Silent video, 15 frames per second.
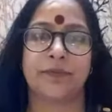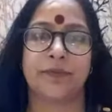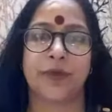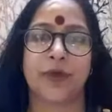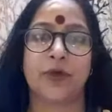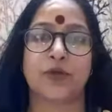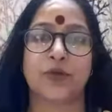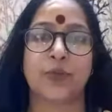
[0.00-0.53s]

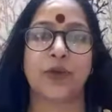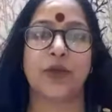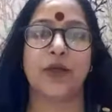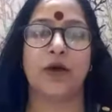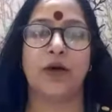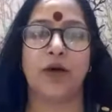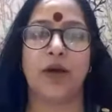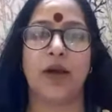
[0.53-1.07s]
Because we
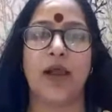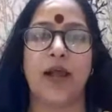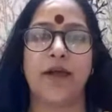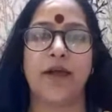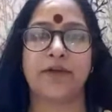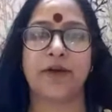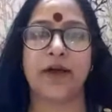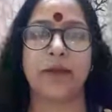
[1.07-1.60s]
all
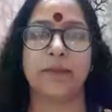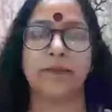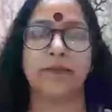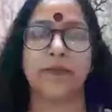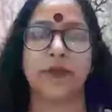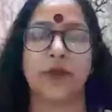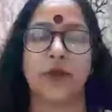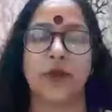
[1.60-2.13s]
have come
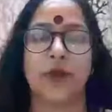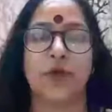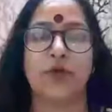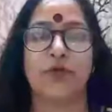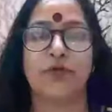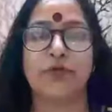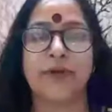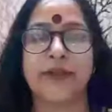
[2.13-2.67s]

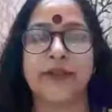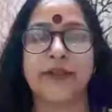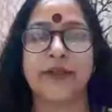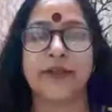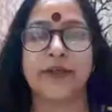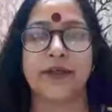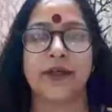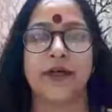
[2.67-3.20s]
with
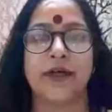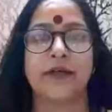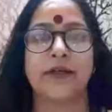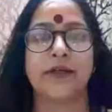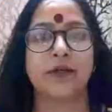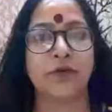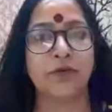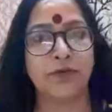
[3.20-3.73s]
a
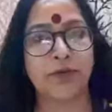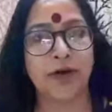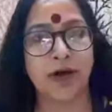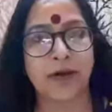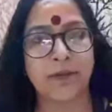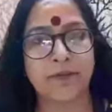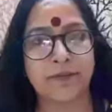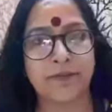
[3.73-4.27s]
new
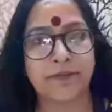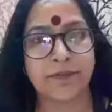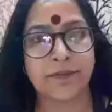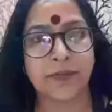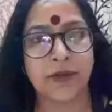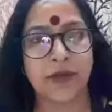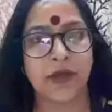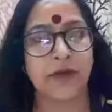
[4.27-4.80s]
farm,
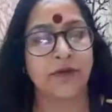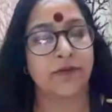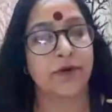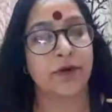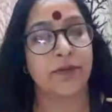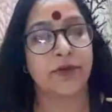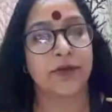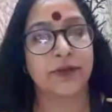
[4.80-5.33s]

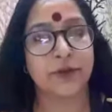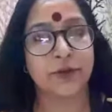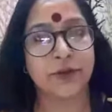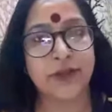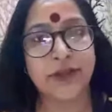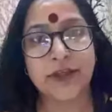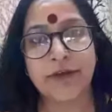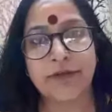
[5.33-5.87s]
from a
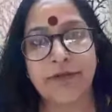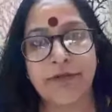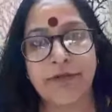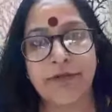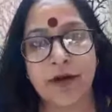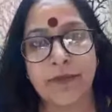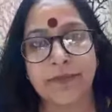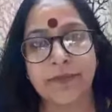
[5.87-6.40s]
unique
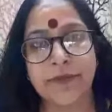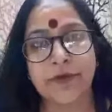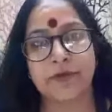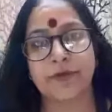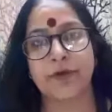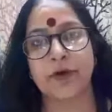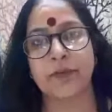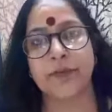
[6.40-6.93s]
farm,
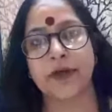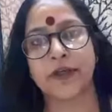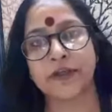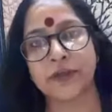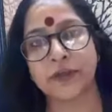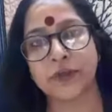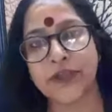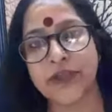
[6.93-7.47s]
from a
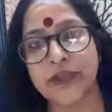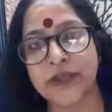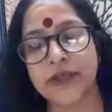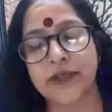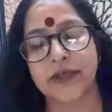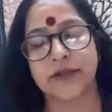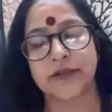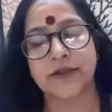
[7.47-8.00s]
unique
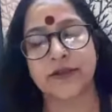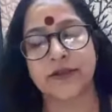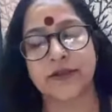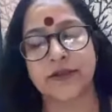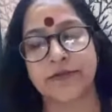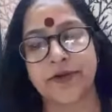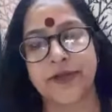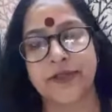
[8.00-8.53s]

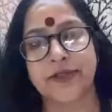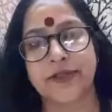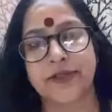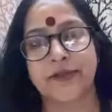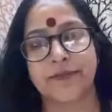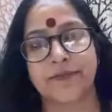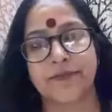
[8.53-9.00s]
difference.